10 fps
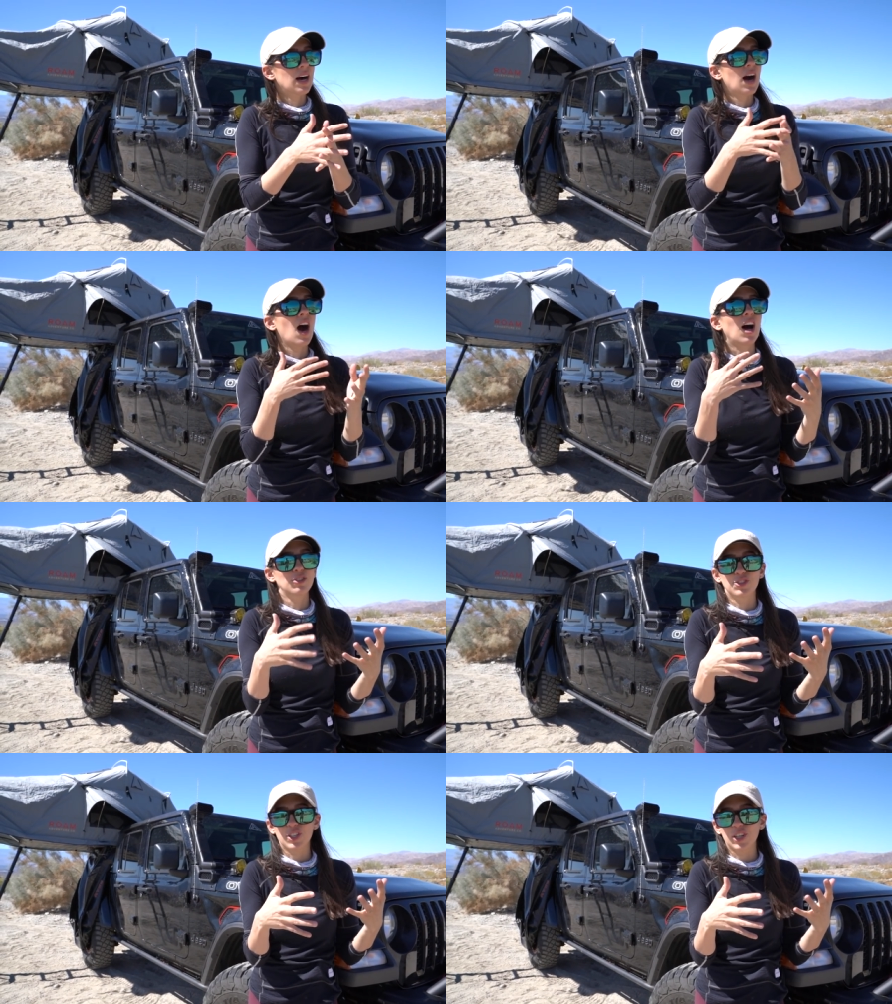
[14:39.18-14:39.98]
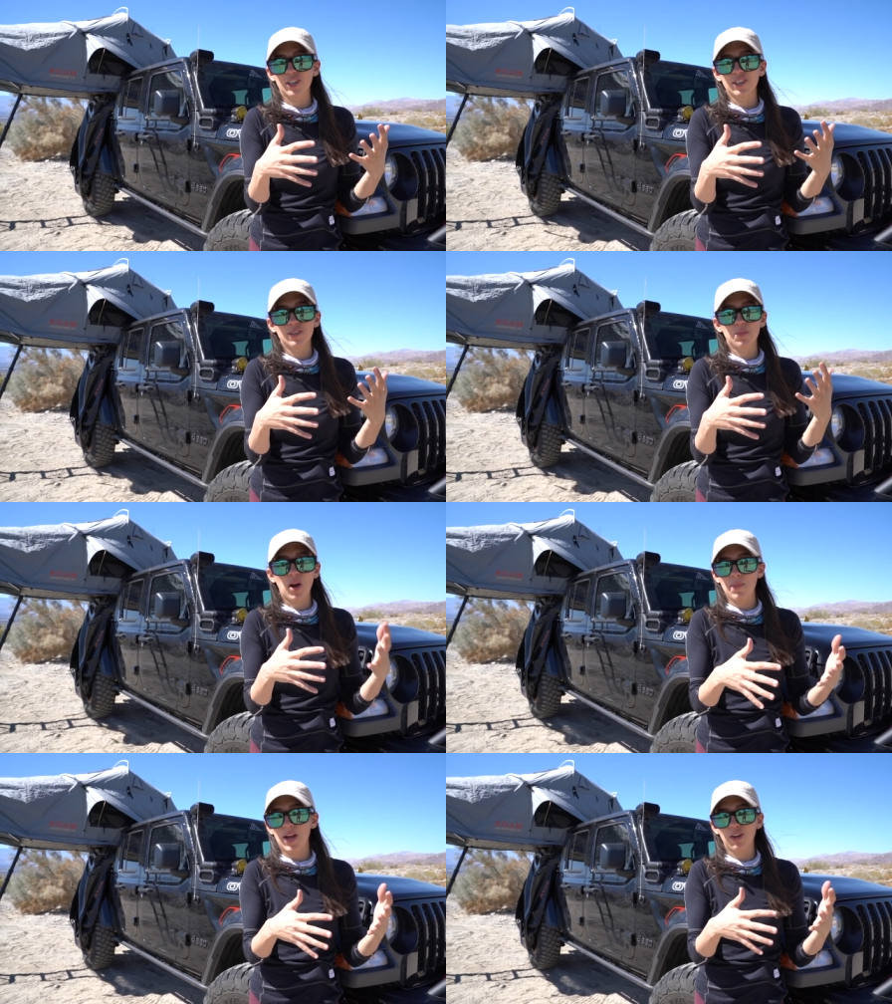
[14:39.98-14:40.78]
a hunter
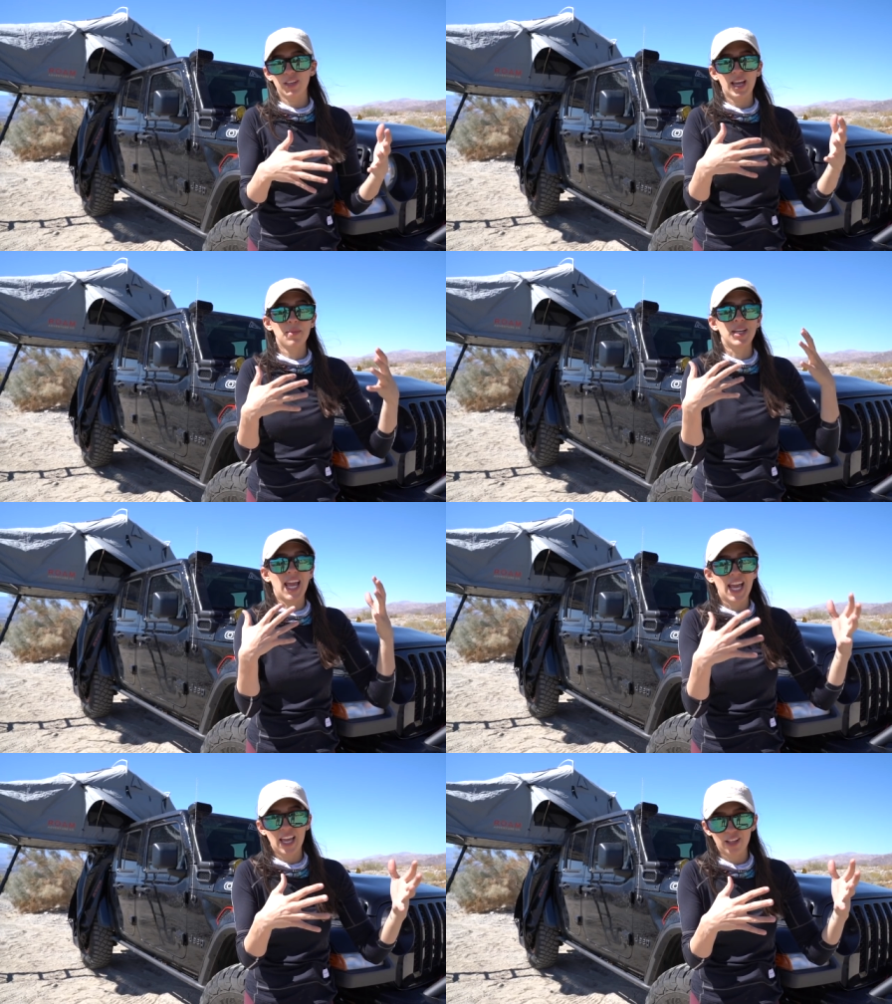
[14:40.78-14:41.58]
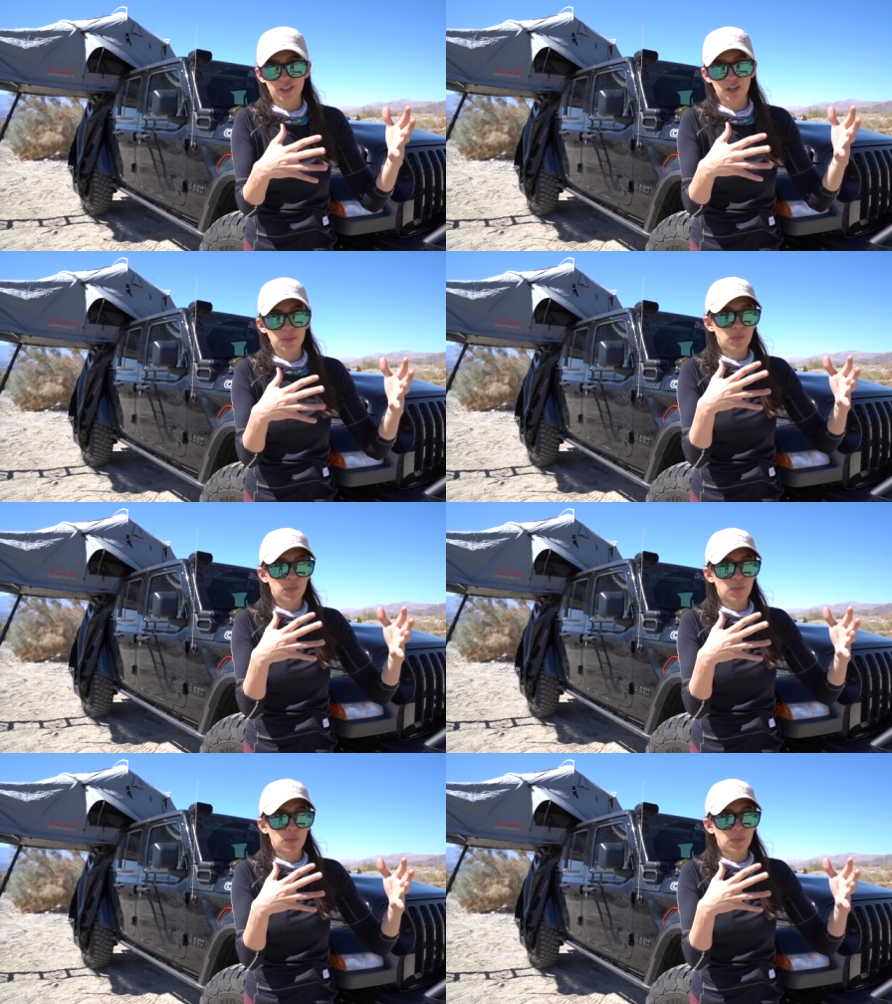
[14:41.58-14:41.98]
primarily. I'm an angler